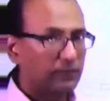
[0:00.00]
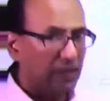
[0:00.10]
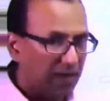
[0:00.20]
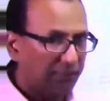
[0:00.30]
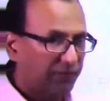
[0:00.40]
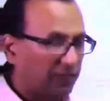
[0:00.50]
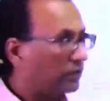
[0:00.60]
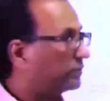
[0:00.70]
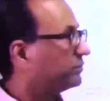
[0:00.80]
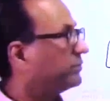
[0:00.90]

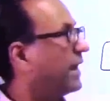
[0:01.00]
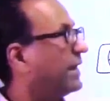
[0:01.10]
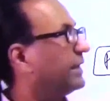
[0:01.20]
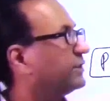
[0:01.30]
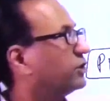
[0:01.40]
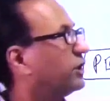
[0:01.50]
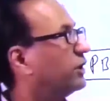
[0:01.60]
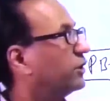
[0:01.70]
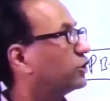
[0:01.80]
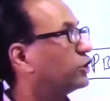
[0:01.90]
after LH
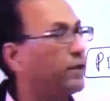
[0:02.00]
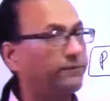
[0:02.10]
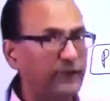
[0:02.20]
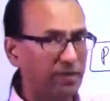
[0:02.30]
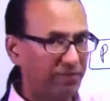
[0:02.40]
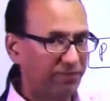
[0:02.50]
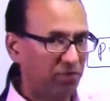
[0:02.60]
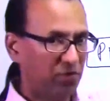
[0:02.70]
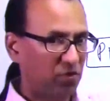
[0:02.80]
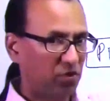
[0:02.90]
surge, but
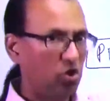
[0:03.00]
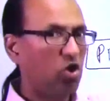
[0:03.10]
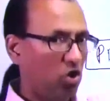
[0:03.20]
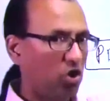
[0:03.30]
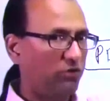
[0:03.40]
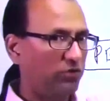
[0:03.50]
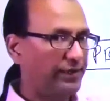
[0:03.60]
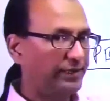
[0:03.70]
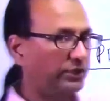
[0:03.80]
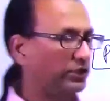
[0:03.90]
before
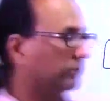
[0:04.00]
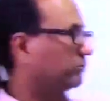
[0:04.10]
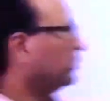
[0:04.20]
ovulation.